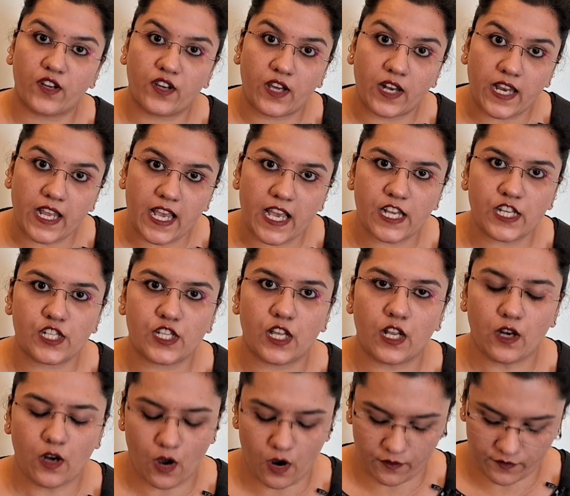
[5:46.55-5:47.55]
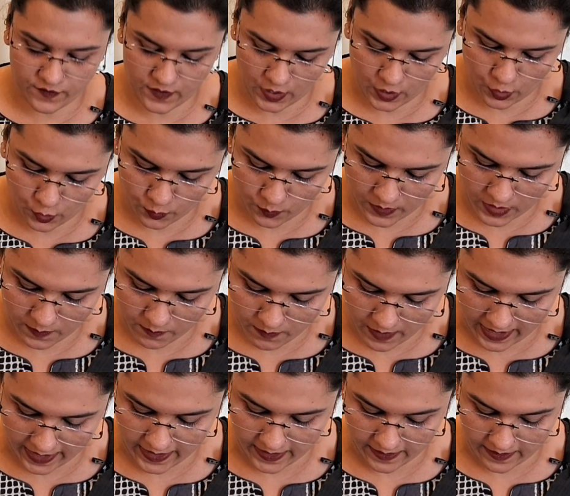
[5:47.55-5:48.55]
creation of the human
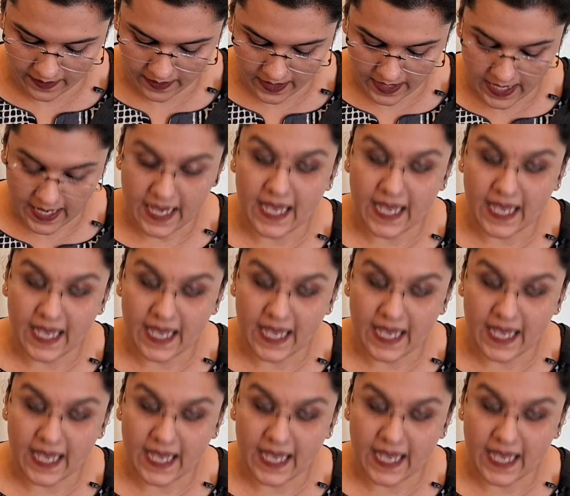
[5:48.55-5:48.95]
mind